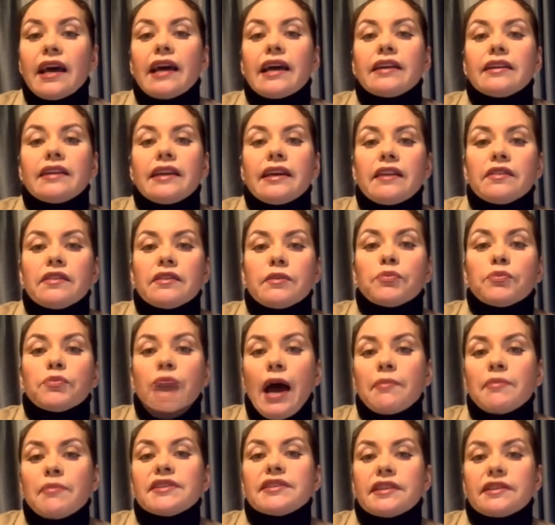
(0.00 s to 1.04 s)
And in the
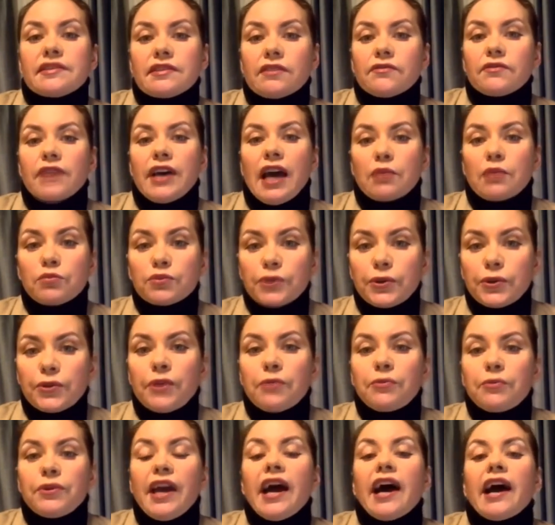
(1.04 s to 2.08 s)
premises of that
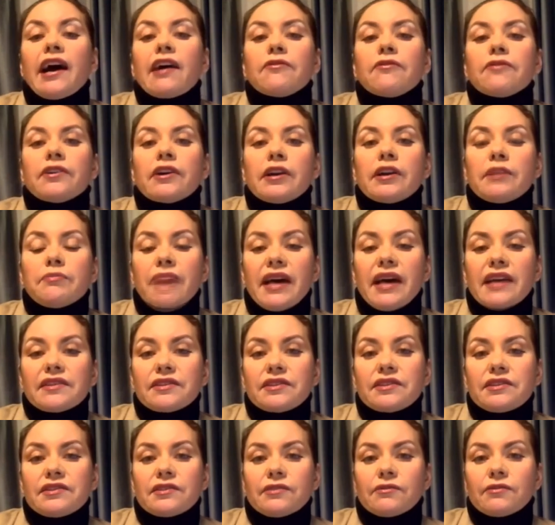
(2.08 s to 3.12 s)
program, we have our
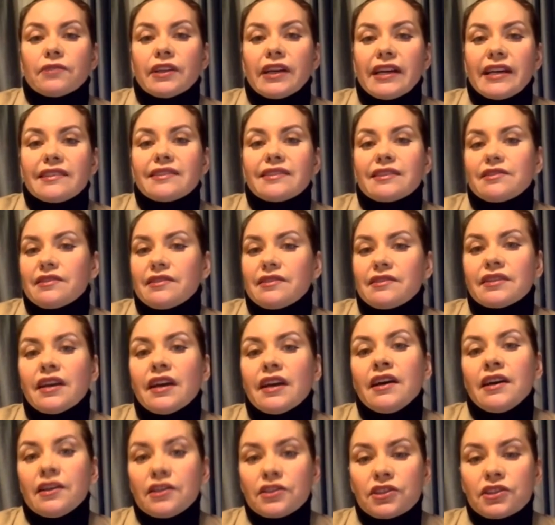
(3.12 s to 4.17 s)
ambassadors of light, such as
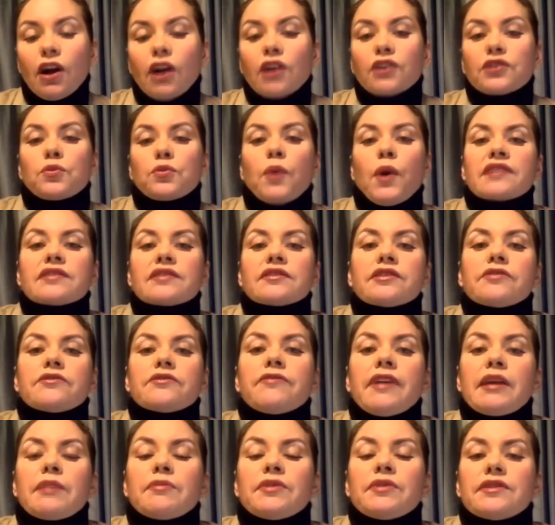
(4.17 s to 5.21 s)
Charles Wessler,
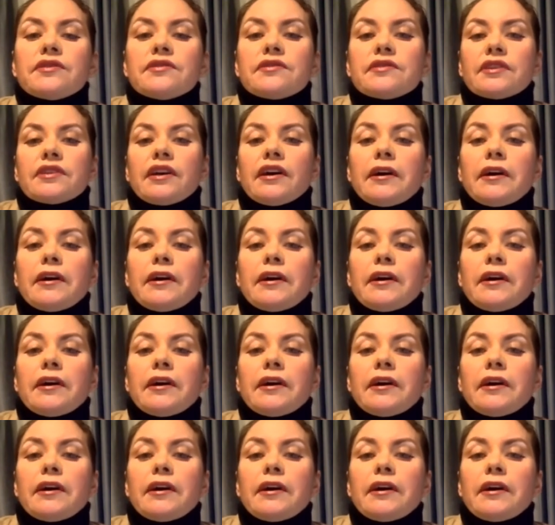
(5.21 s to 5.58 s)
famous